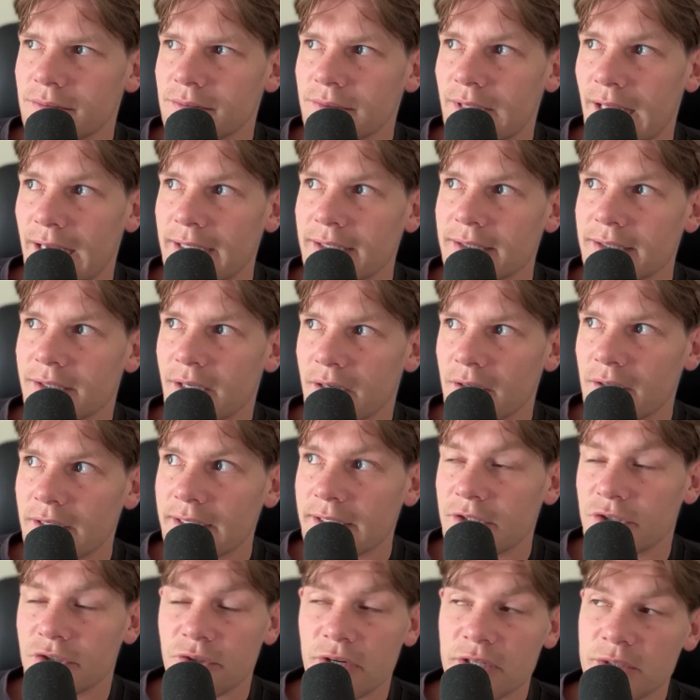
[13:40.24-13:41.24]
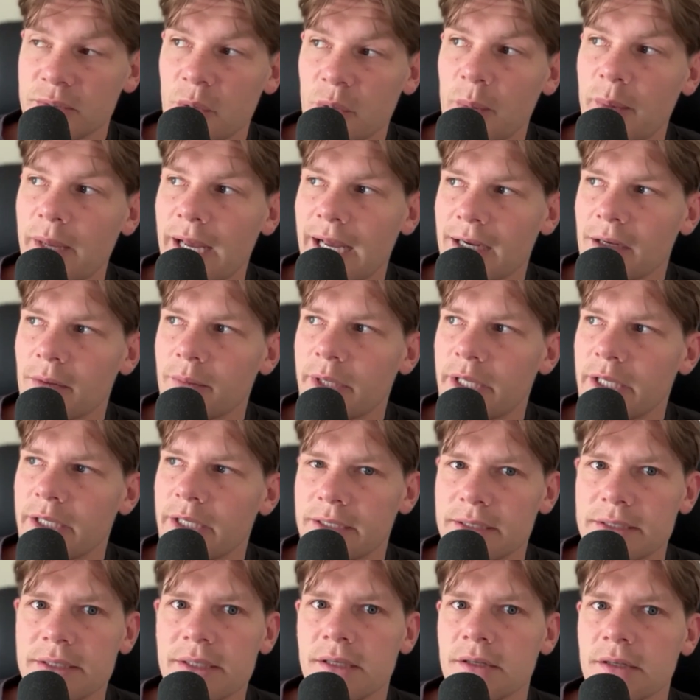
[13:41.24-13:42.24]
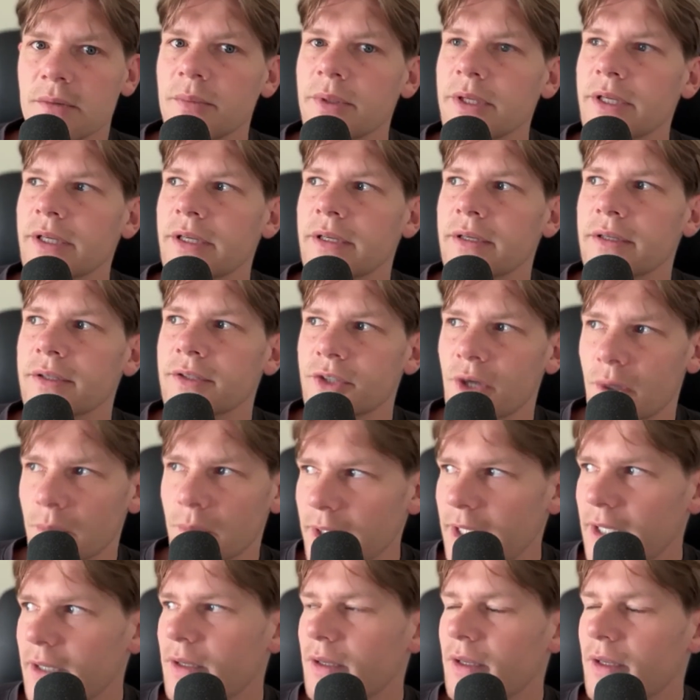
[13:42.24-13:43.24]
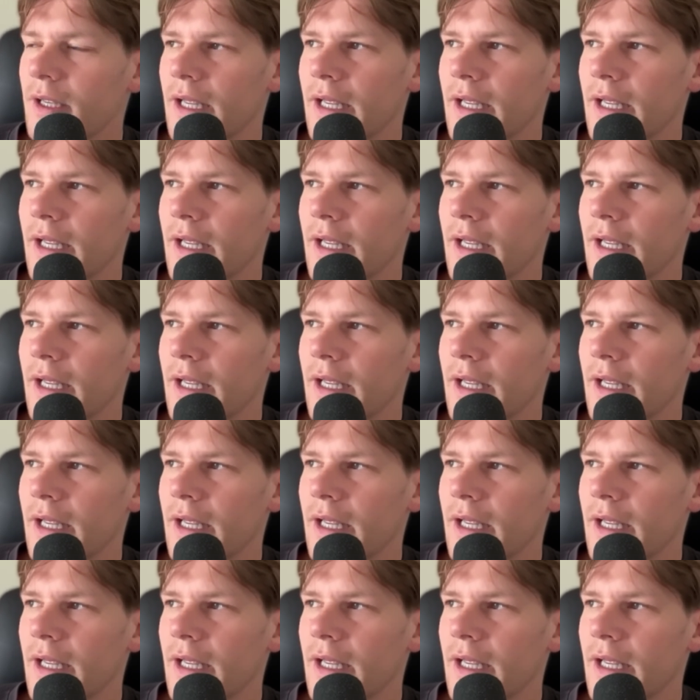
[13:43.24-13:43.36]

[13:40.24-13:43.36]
that is gonna like stress my back a bit. It's gonna be jumping.